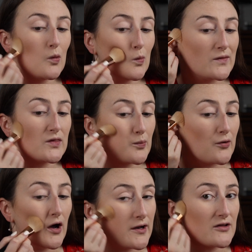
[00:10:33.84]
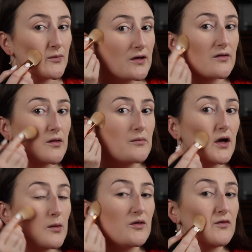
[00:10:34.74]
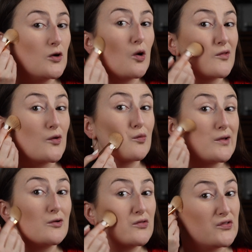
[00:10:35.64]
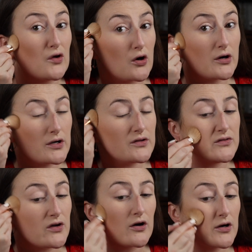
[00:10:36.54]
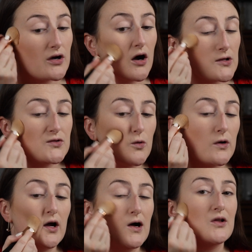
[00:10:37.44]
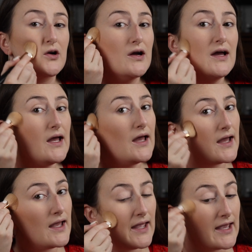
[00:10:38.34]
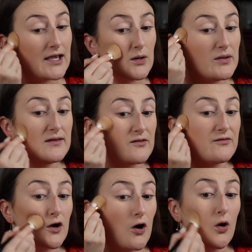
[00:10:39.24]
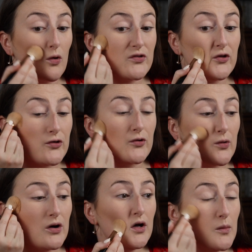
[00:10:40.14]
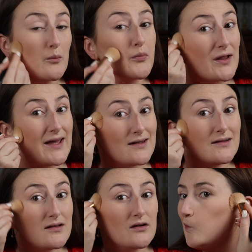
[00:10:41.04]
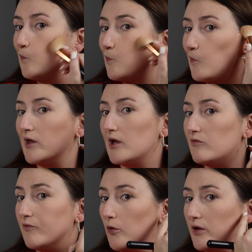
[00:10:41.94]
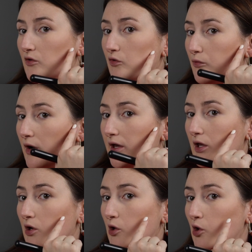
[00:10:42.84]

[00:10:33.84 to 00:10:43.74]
with the product, because sometimes if you go with a real dark contour color, it can be difficult to blend. And I focus right